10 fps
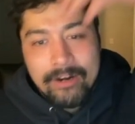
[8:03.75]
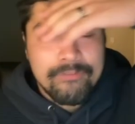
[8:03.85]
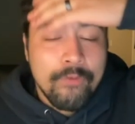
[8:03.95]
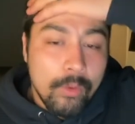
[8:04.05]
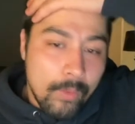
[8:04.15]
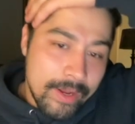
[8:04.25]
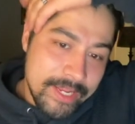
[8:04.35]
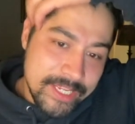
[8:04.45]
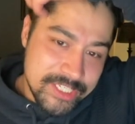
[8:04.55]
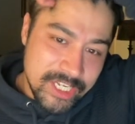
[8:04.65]
or
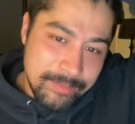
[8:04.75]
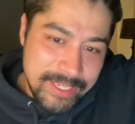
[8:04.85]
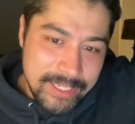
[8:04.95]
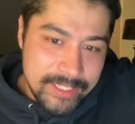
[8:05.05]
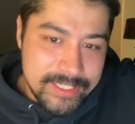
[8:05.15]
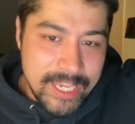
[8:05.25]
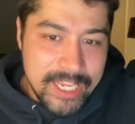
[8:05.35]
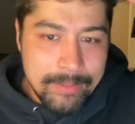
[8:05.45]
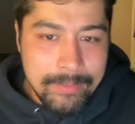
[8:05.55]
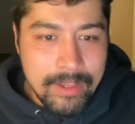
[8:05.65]
4-1 is going to be
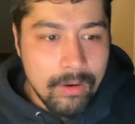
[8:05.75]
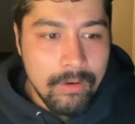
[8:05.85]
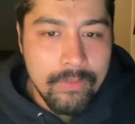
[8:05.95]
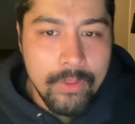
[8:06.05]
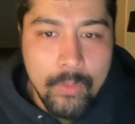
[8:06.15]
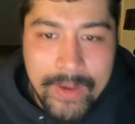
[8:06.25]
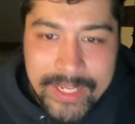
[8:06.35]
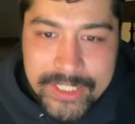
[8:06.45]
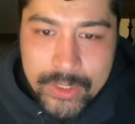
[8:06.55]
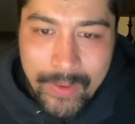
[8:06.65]
taking me all the
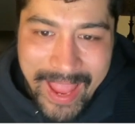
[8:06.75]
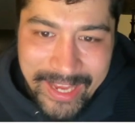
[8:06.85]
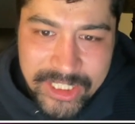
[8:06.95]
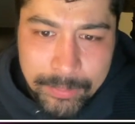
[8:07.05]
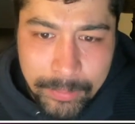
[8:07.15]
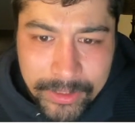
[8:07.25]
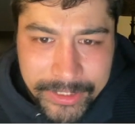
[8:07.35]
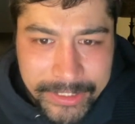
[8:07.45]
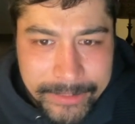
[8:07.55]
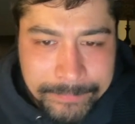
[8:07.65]
way to expert
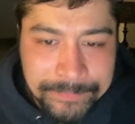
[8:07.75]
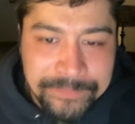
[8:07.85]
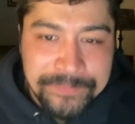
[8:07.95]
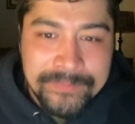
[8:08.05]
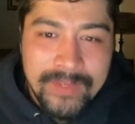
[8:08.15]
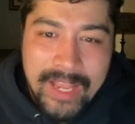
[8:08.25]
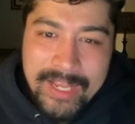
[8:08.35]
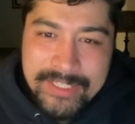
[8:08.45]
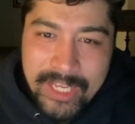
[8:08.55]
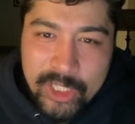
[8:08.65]
here.
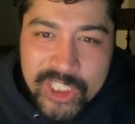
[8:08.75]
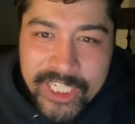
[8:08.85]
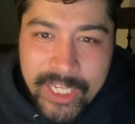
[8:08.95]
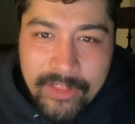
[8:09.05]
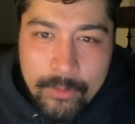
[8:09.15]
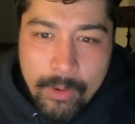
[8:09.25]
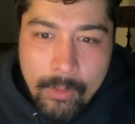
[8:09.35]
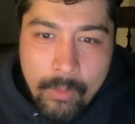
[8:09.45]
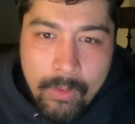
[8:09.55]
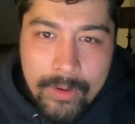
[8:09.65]
As I click the
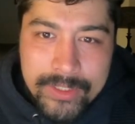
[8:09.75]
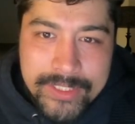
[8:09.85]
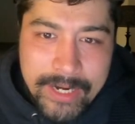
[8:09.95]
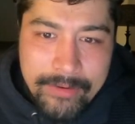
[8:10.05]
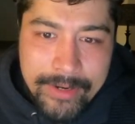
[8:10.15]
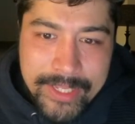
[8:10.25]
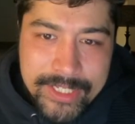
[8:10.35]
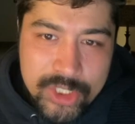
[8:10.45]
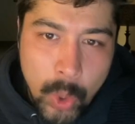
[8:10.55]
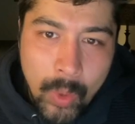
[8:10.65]
rewards, there it
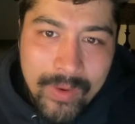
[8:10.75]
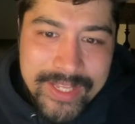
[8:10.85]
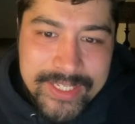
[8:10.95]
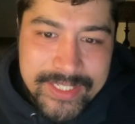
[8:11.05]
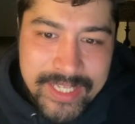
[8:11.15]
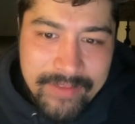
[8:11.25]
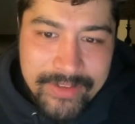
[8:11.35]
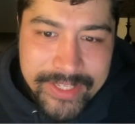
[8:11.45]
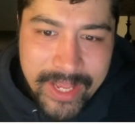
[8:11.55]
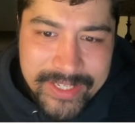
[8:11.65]
is,
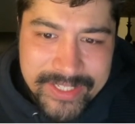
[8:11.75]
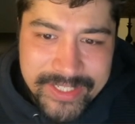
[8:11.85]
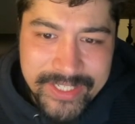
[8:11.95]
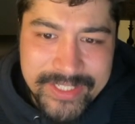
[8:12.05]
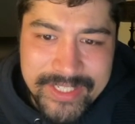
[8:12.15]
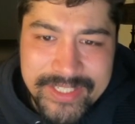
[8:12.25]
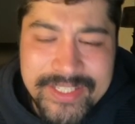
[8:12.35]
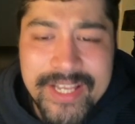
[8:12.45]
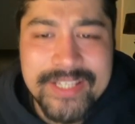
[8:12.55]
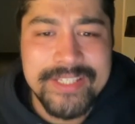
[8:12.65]

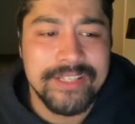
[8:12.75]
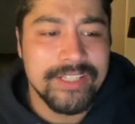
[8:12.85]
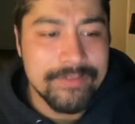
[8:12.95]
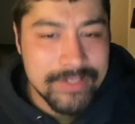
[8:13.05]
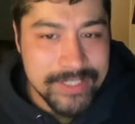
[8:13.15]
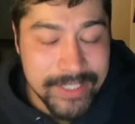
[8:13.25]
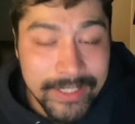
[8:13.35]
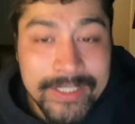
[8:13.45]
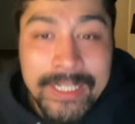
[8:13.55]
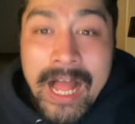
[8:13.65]
2766. You'll love to see
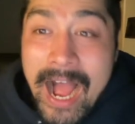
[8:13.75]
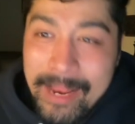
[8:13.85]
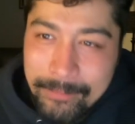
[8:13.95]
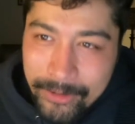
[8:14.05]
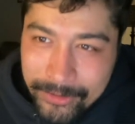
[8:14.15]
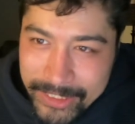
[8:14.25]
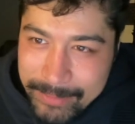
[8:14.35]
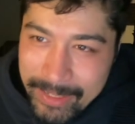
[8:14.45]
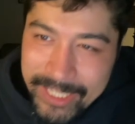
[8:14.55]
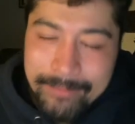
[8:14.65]
it. I'm
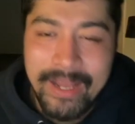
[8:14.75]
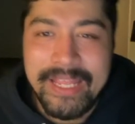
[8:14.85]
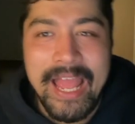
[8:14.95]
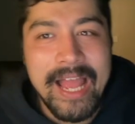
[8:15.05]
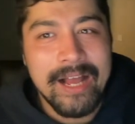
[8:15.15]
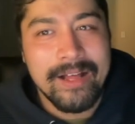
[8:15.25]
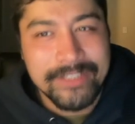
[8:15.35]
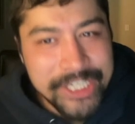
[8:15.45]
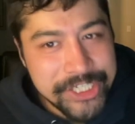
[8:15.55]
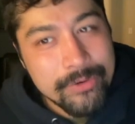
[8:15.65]
currently making my
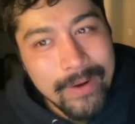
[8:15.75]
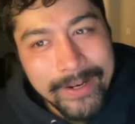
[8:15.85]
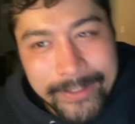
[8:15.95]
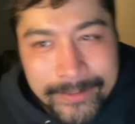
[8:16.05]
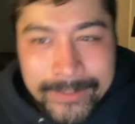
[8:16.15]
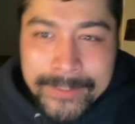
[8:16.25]
legend run